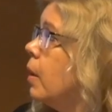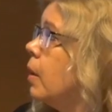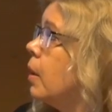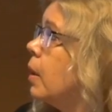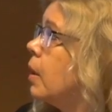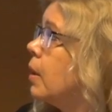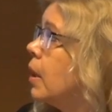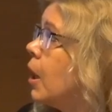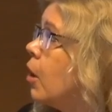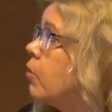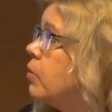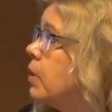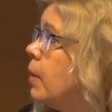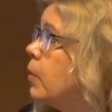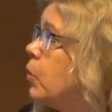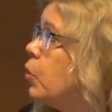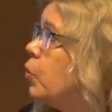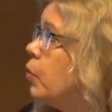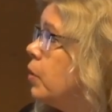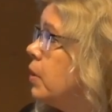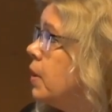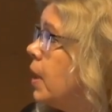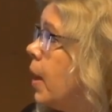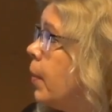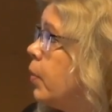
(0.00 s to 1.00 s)
allow them
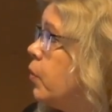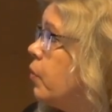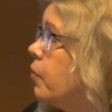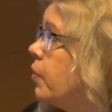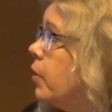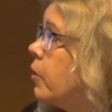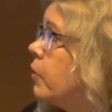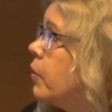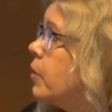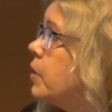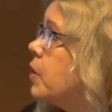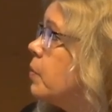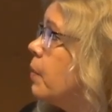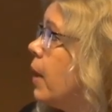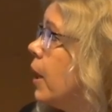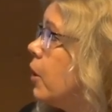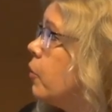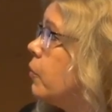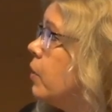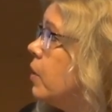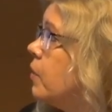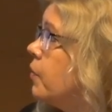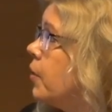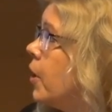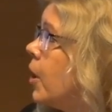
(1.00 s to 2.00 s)
to adapt to various
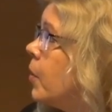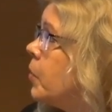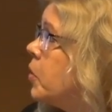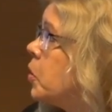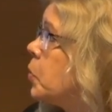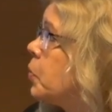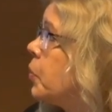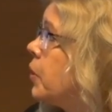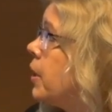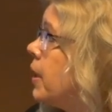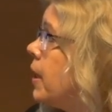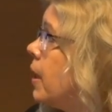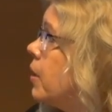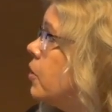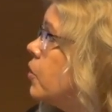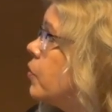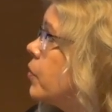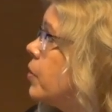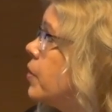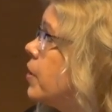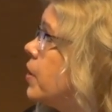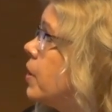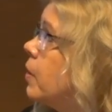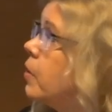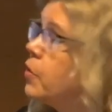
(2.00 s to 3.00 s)
microenvironments.
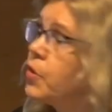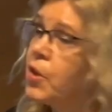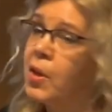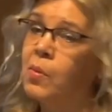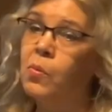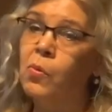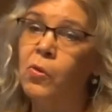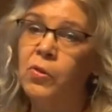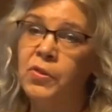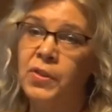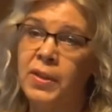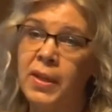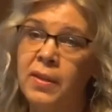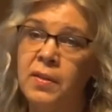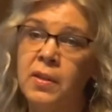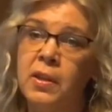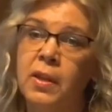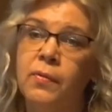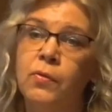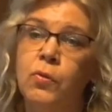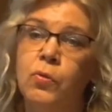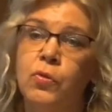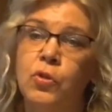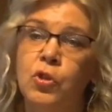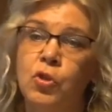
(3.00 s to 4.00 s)
Precancerous cells are more
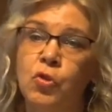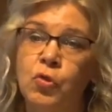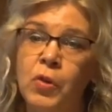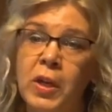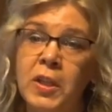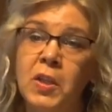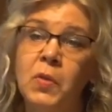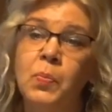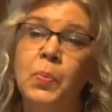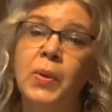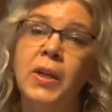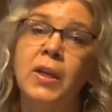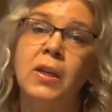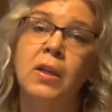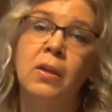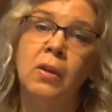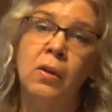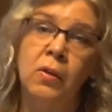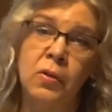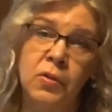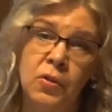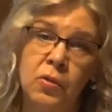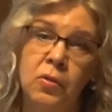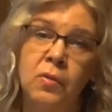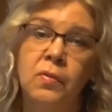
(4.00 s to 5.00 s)
sensitive to stress
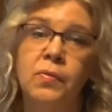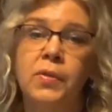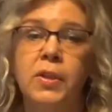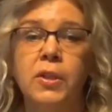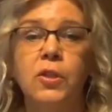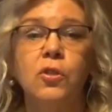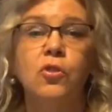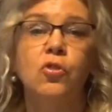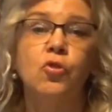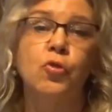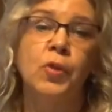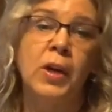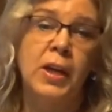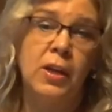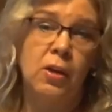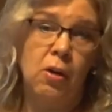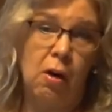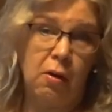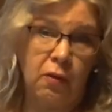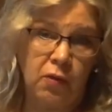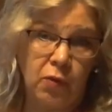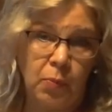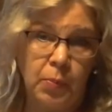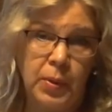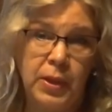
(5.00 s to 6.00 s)
because of this
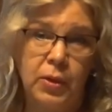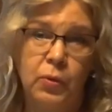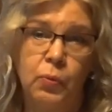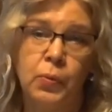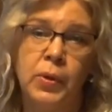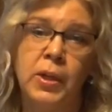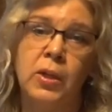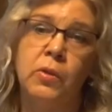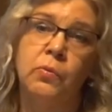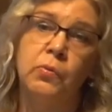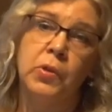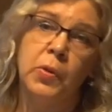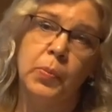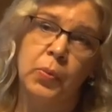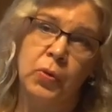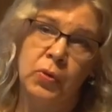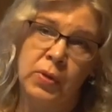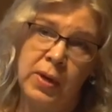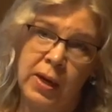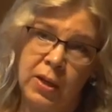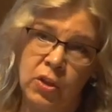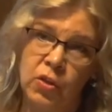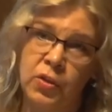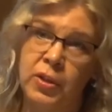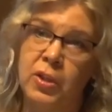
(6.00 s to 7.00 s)
trade-off between
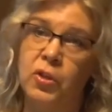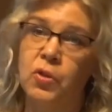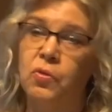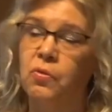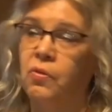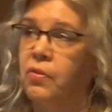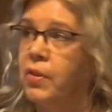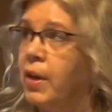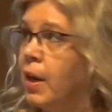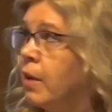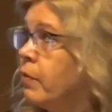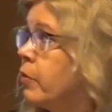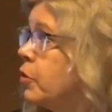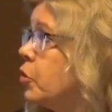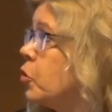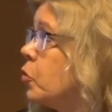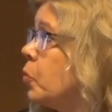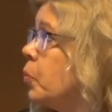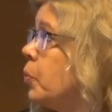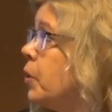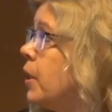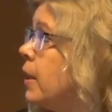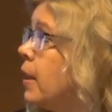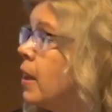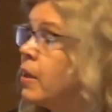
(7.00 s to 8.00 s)
reproduction and survival.
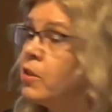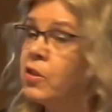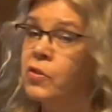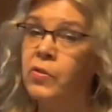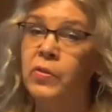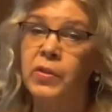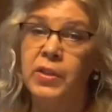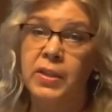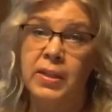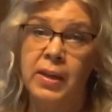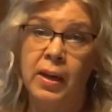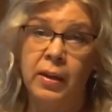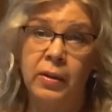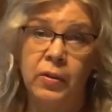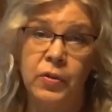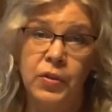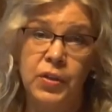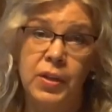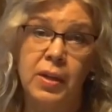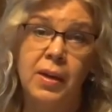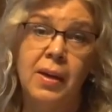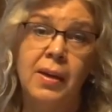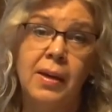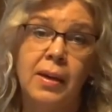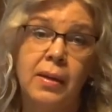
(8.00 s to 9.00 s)
So precancerous
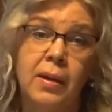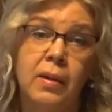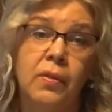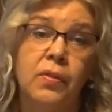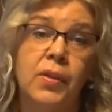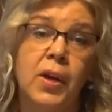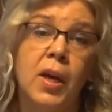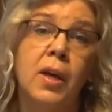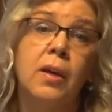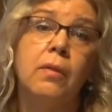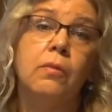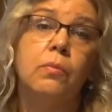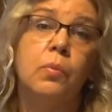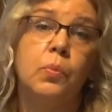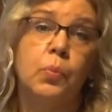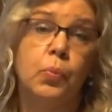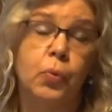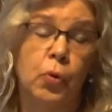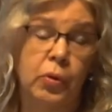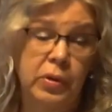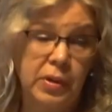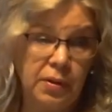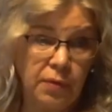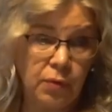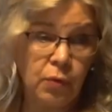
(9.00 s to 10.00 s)
cells, they
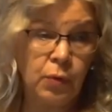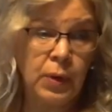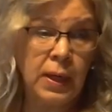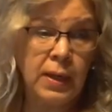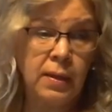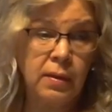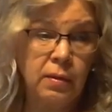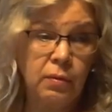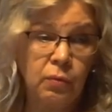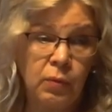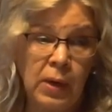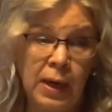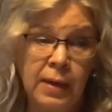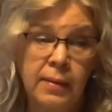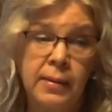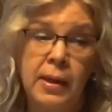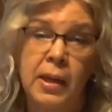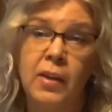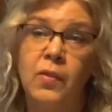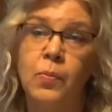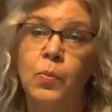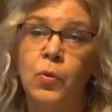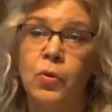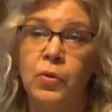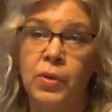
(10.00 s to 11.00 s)
proliferate, right? They
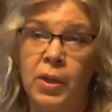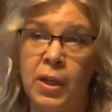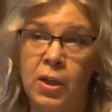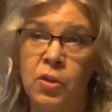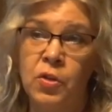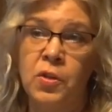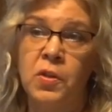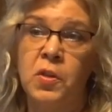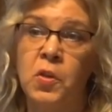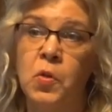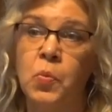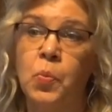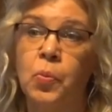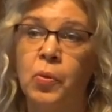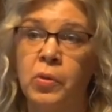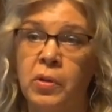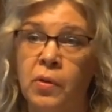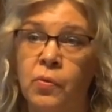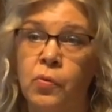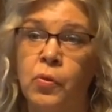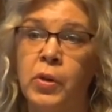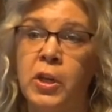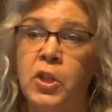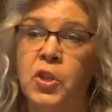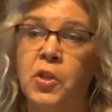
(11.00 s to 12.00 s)
have mutations in
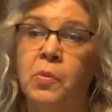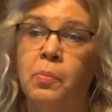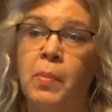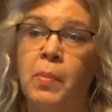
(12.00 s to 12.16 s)
proliferation